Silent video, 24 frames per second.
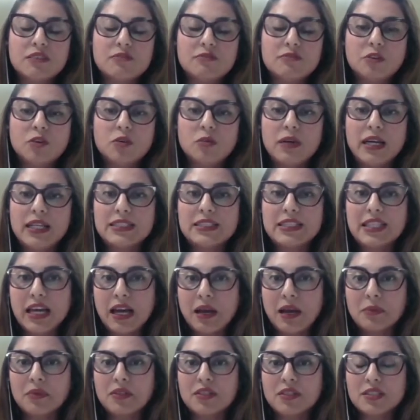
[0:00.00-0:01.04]
format
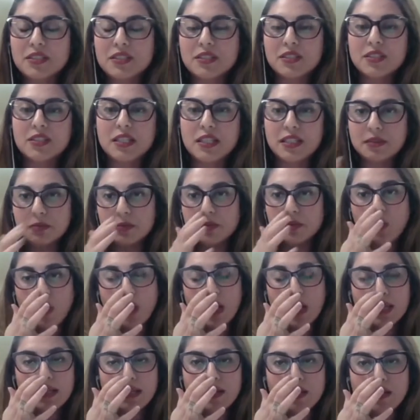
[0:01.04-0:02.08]
cameras. So they're
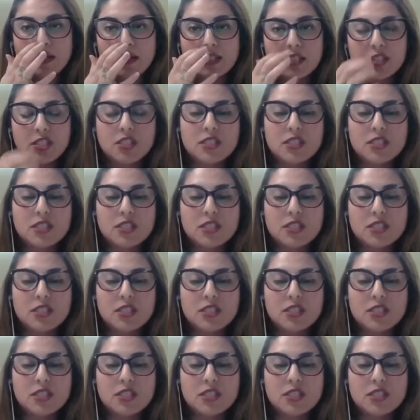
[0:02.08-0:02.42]
quite large.